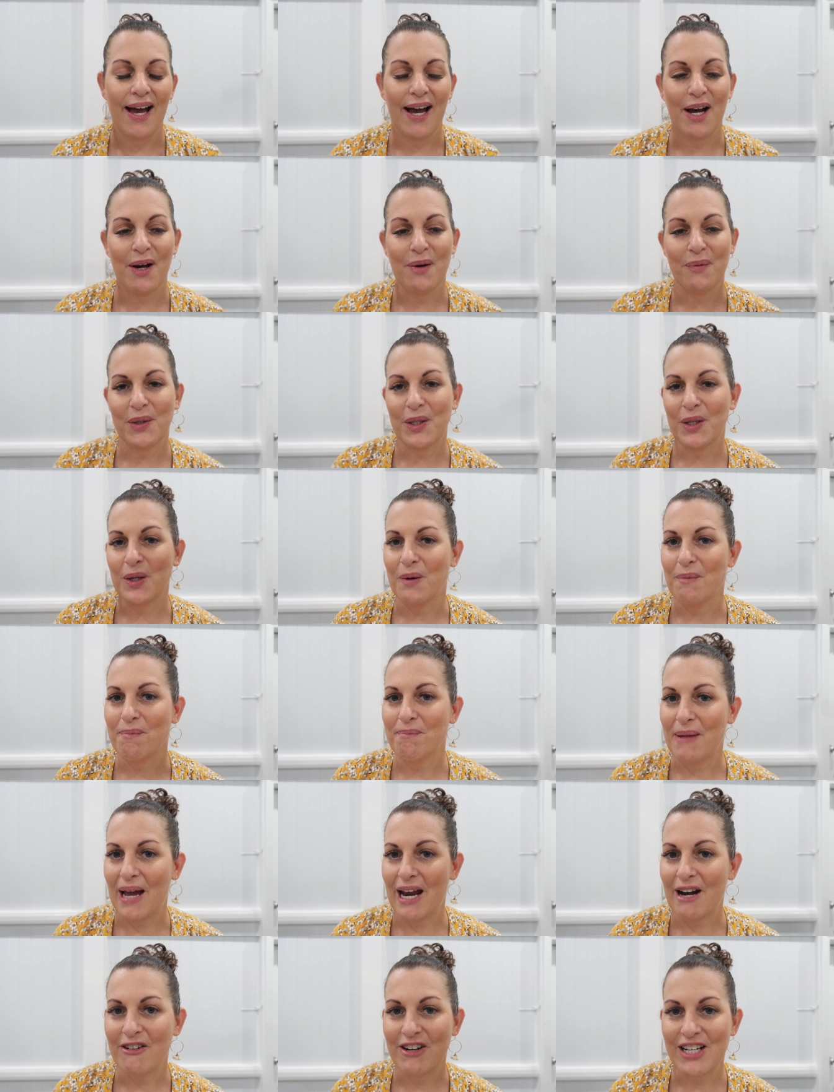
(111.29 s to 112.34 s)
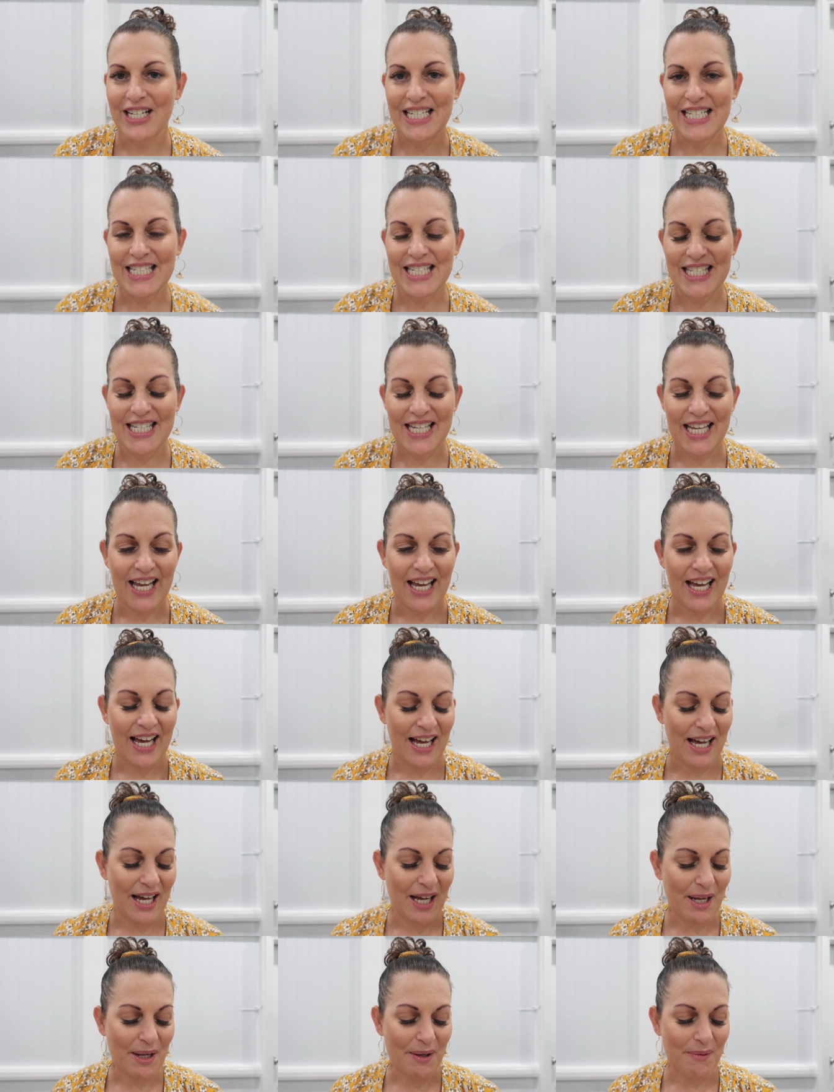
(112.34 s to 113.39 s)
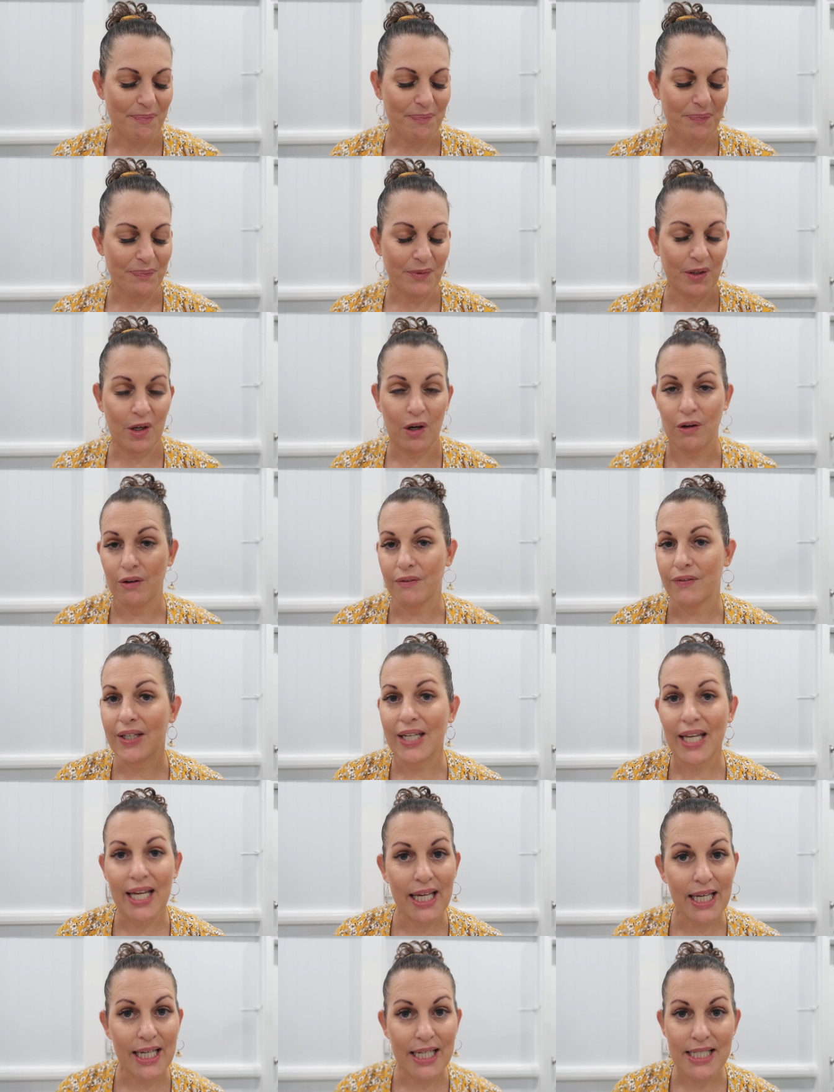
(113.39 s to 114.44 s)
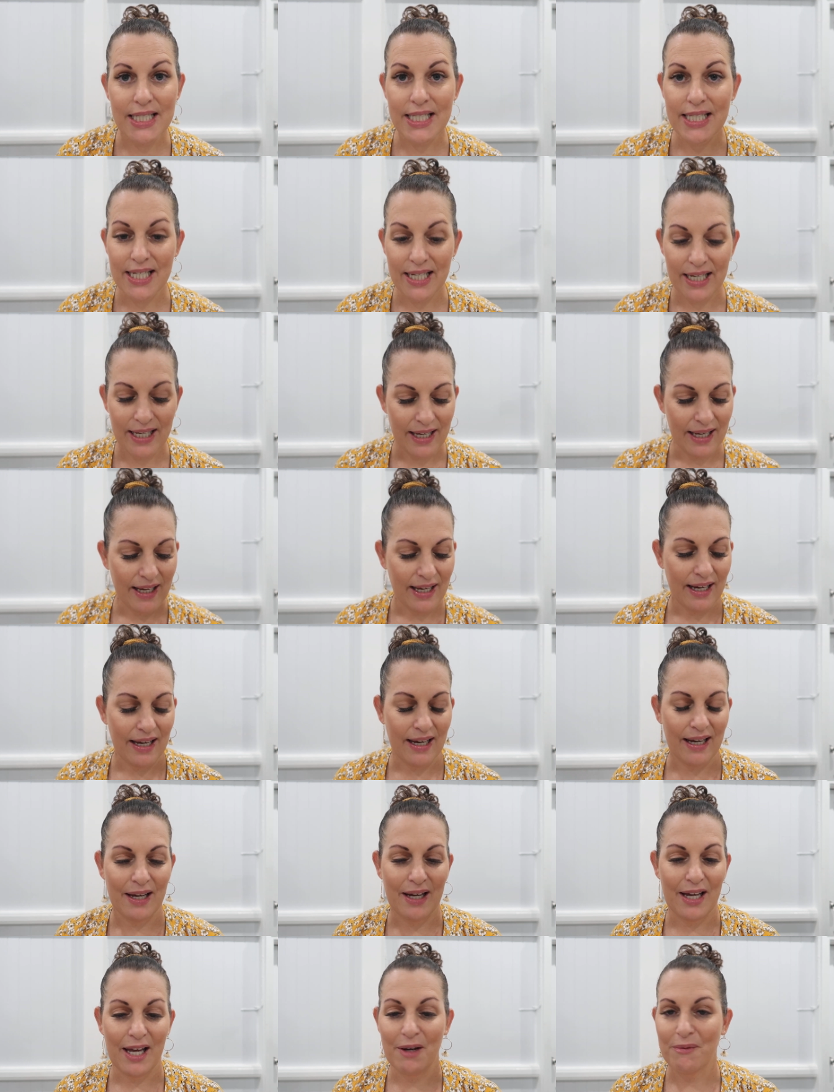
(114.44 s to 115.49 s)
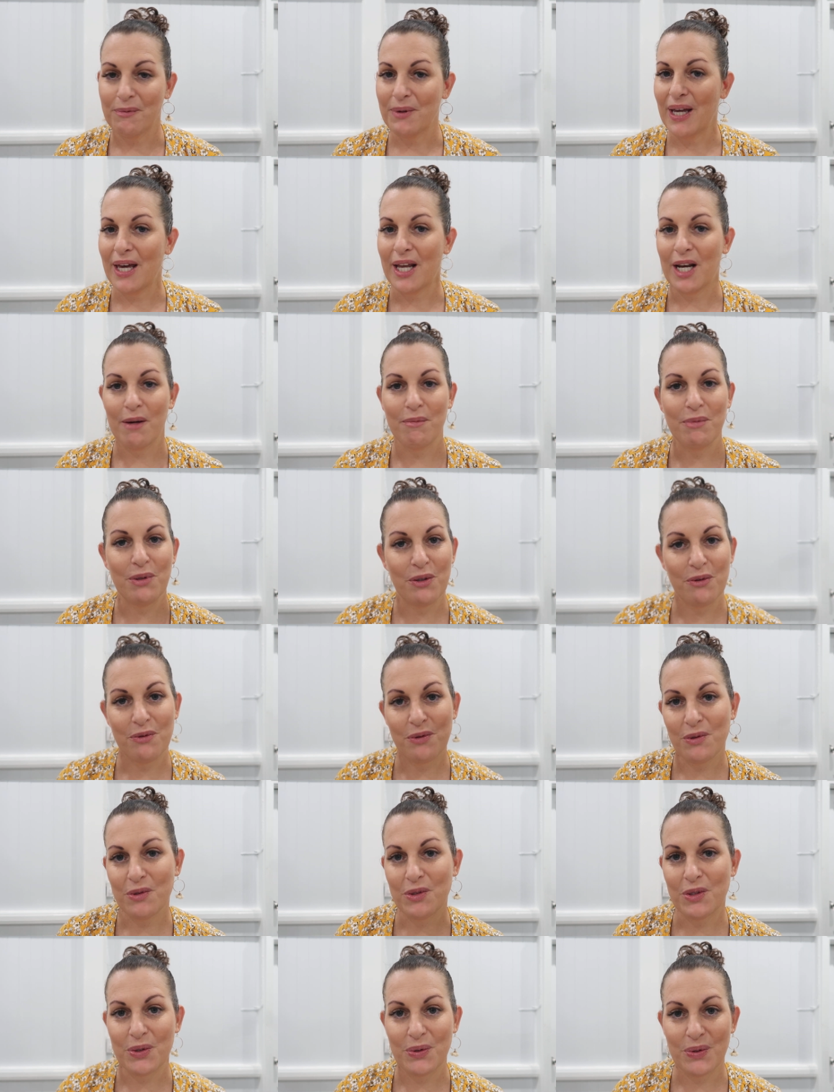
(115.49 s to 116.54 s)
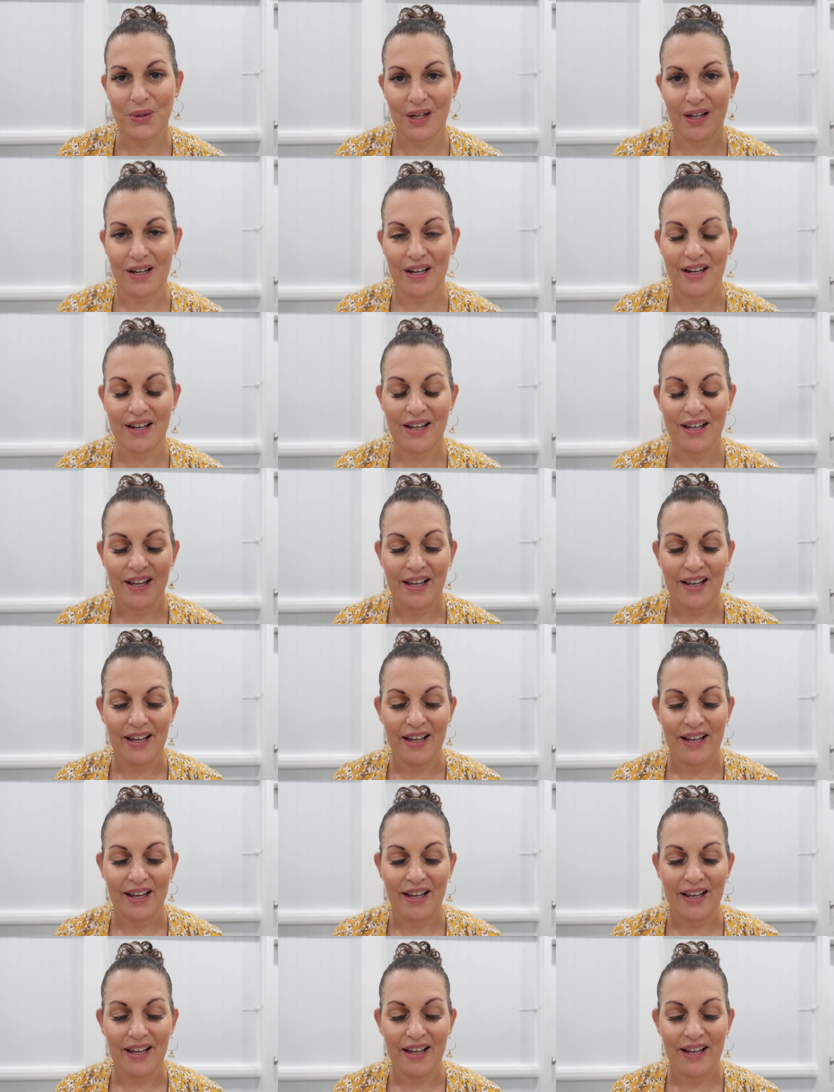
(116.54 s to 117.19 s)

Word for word: Uh, we got married, um, COVID hit, uh, and we had our beautiful daughter.